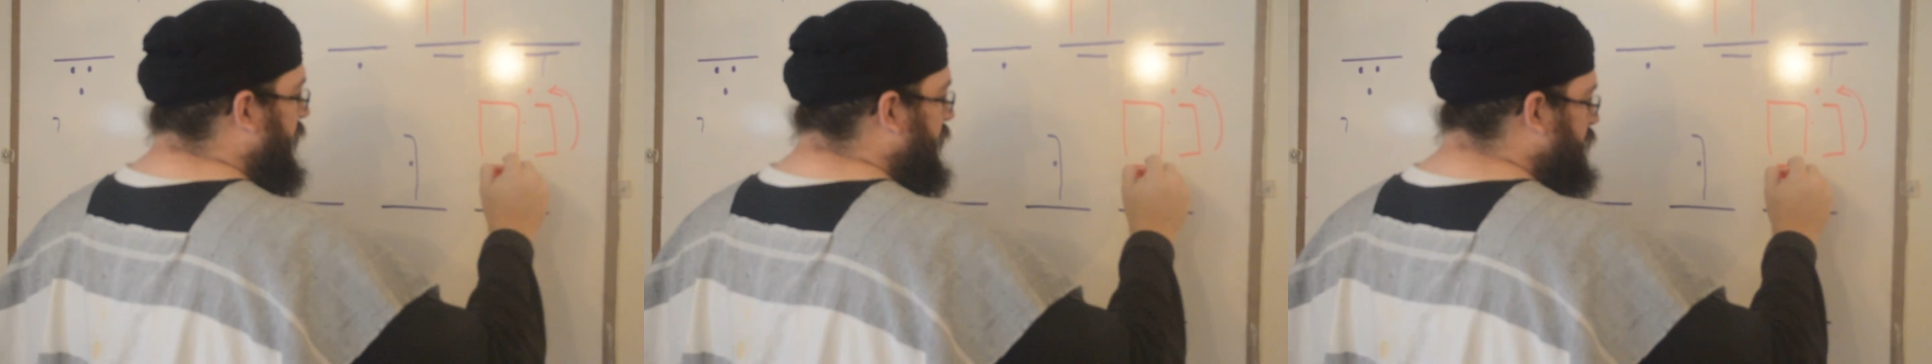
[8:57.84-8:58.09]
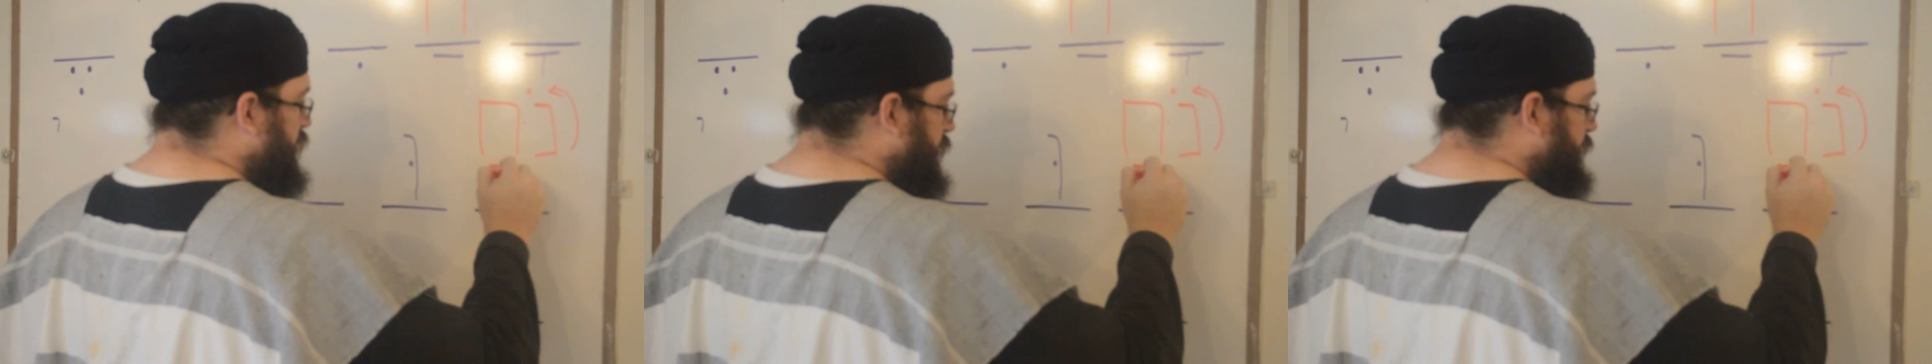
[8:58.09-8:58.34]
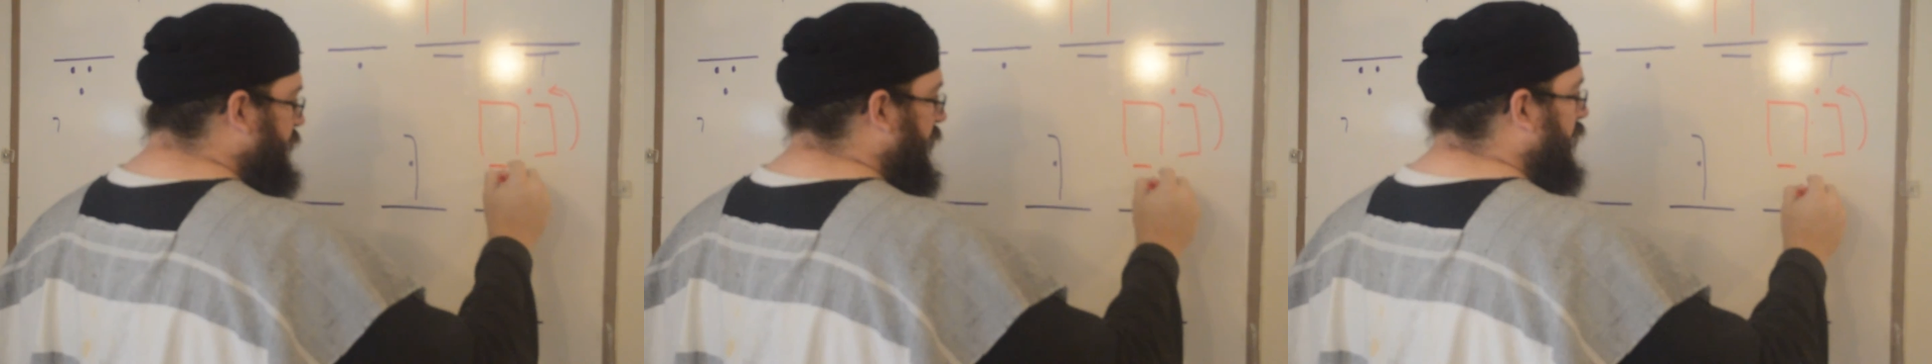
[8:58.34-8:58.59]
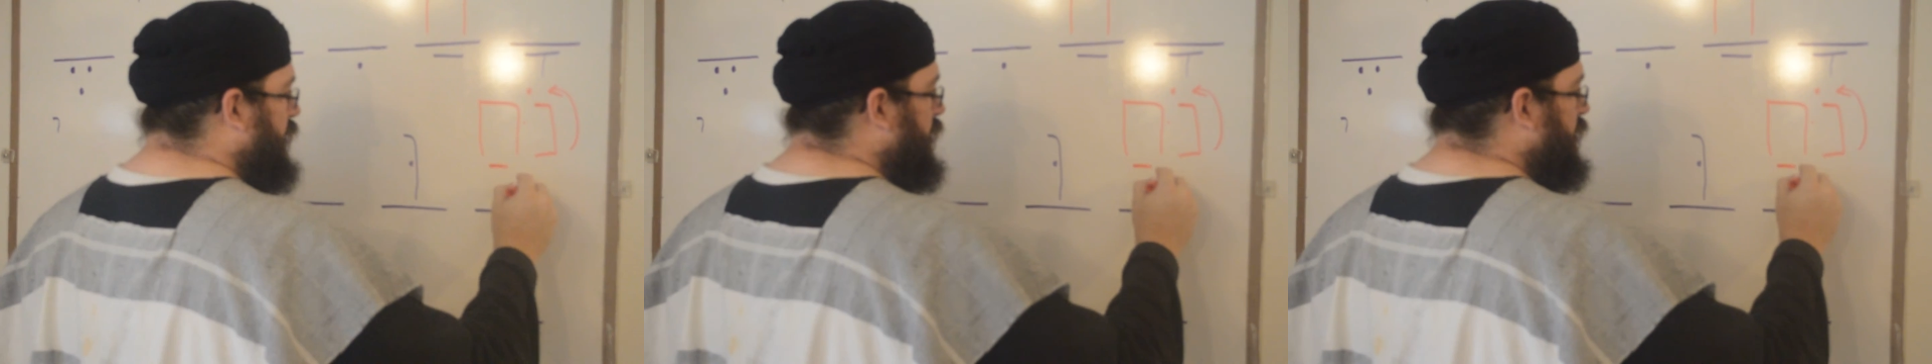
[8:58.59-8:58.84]
into the
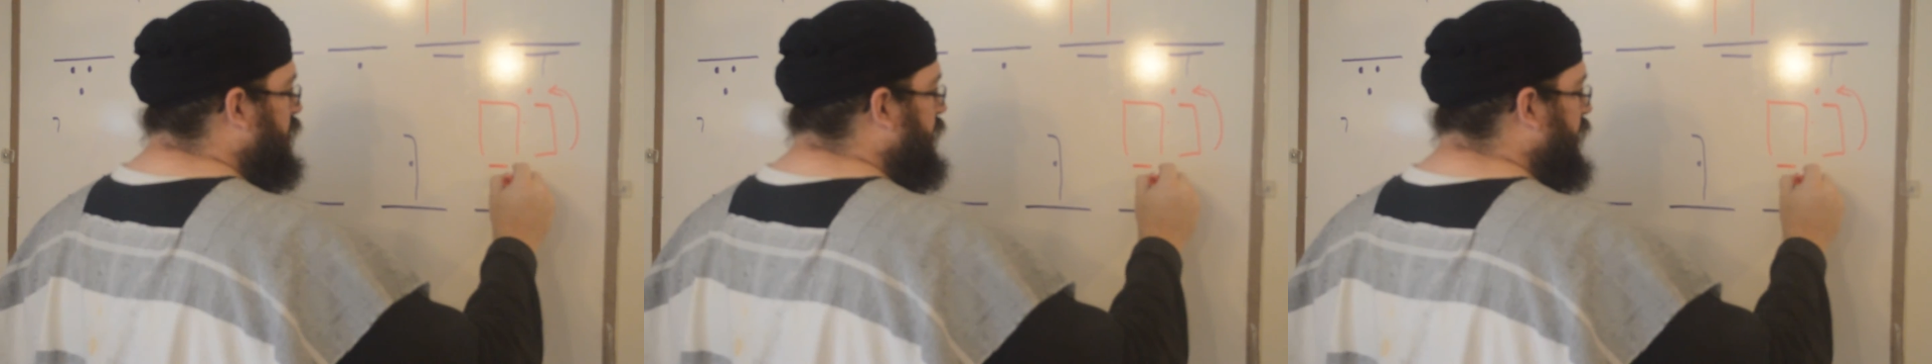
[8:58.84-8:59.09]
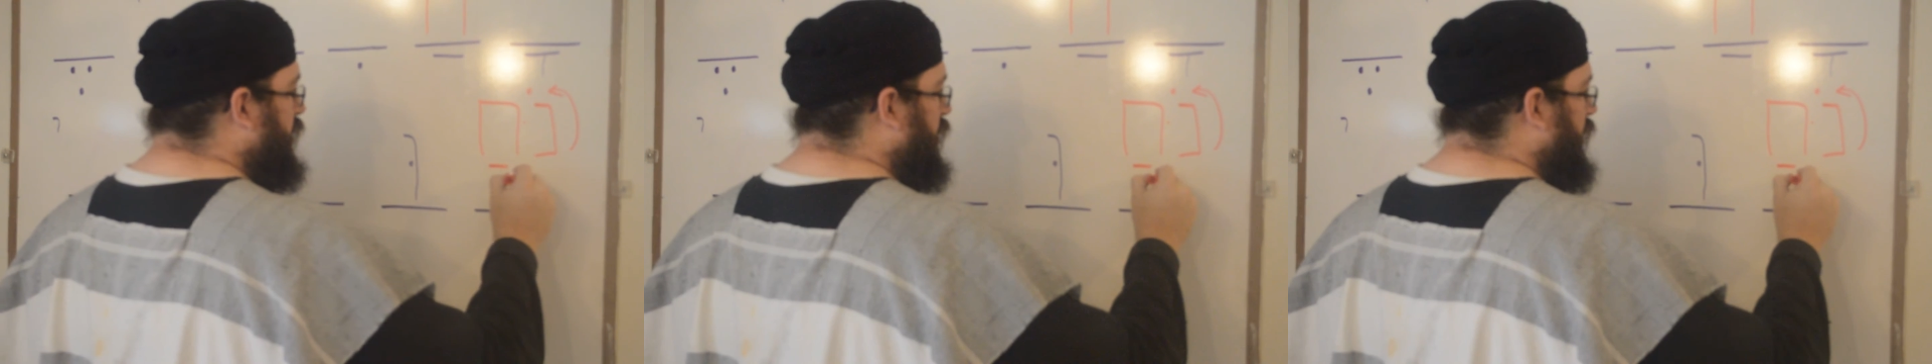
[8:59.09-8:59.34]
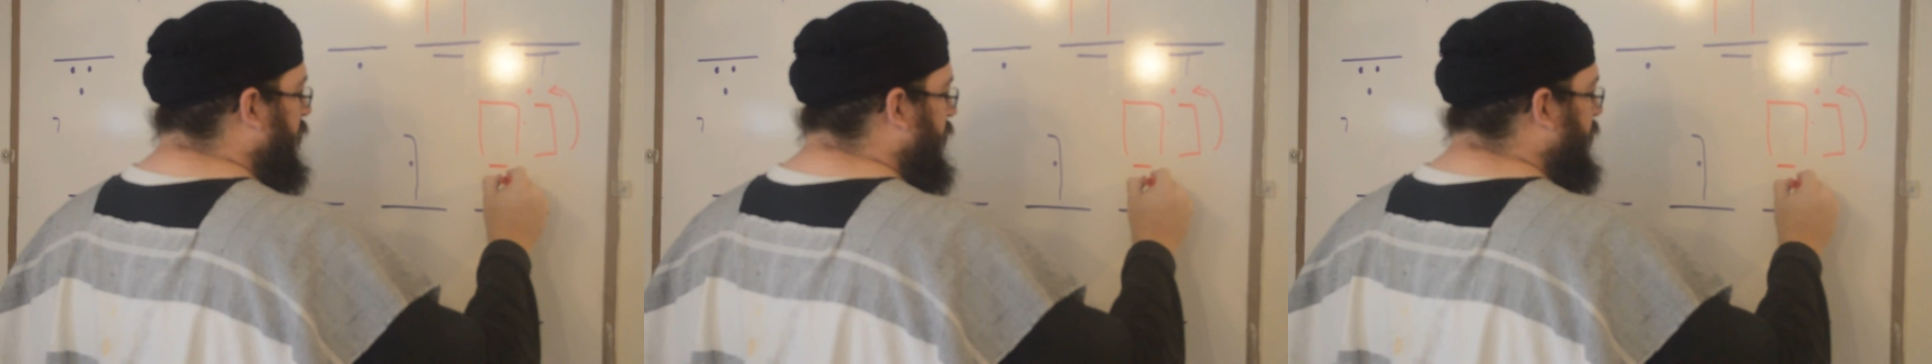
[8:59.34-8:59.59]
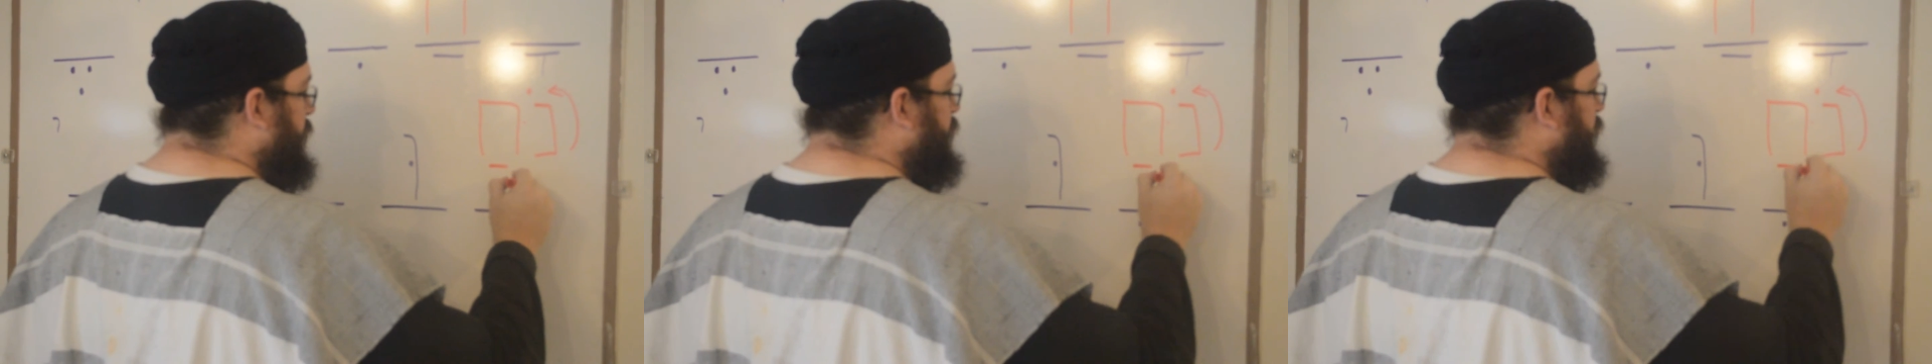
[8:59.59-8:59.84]
vowel, we go
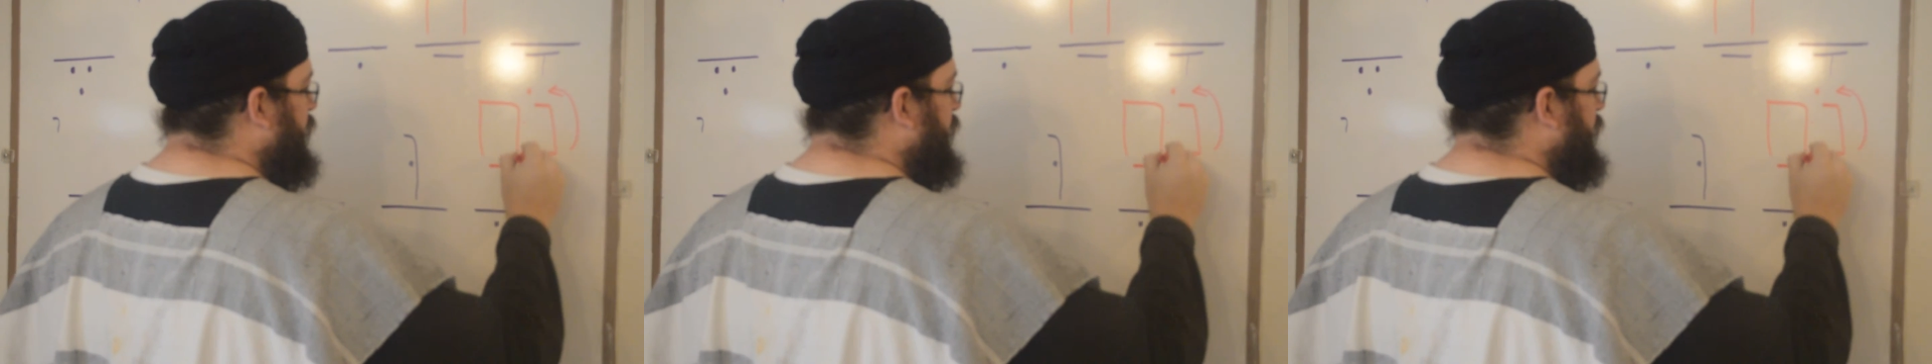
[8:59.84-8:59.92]
up